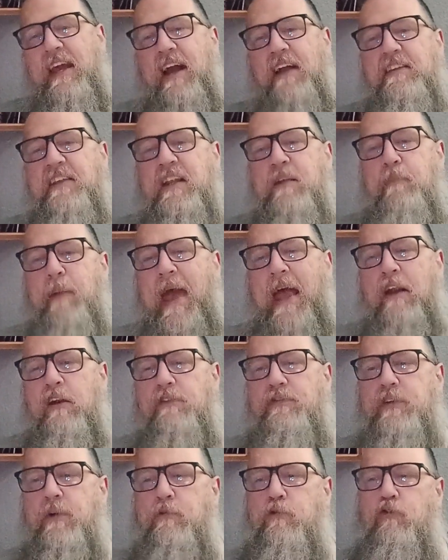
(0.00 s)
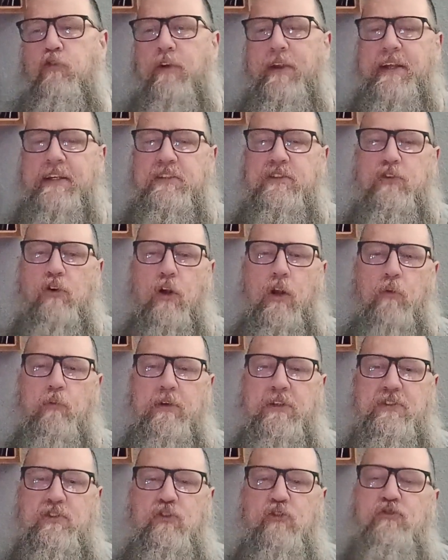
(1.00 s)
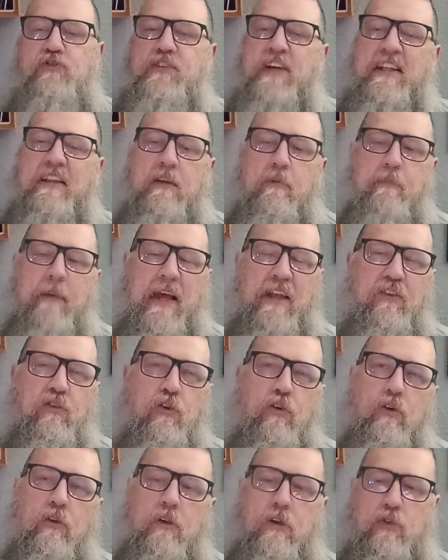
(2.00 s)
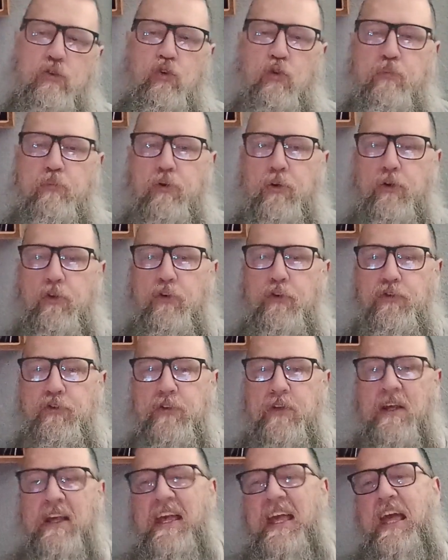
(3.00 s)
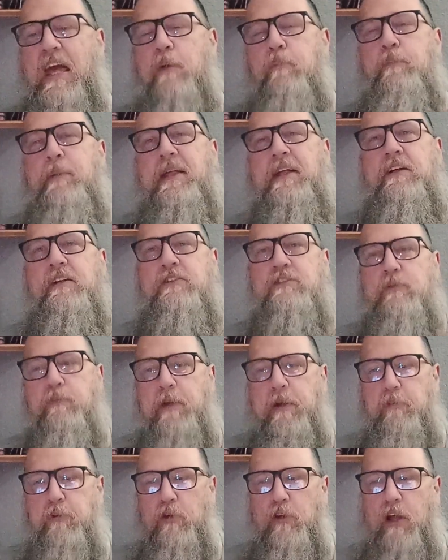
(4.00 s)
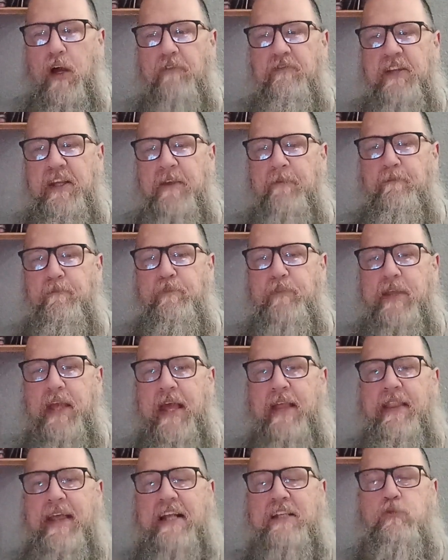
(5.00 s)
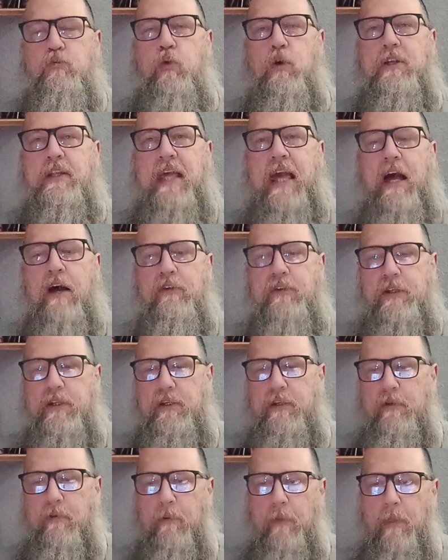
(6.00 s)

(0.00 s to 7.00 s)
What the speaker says: It didn't matter if some critics thought it was too sentimental or too produced. Billions of people loved it, and that's what counted.